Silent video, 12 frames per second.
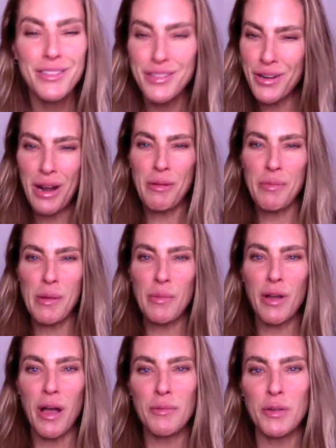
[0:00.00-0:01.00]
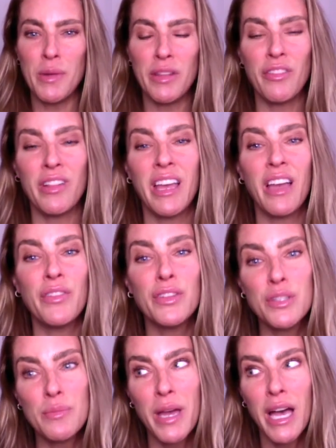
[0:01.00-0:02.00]
you know how many people come to me and they're like, I feel
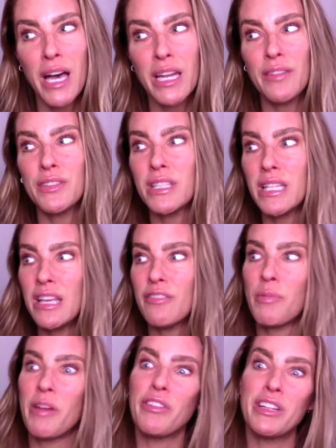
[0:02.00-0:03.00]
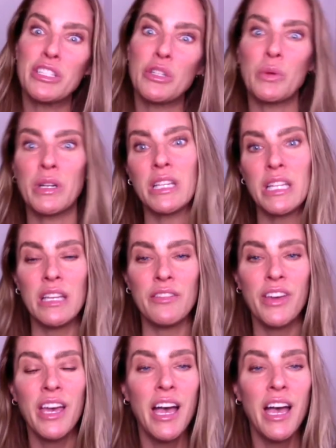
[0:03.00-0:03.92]
so bad. I have to leave. My friends don't want to leave.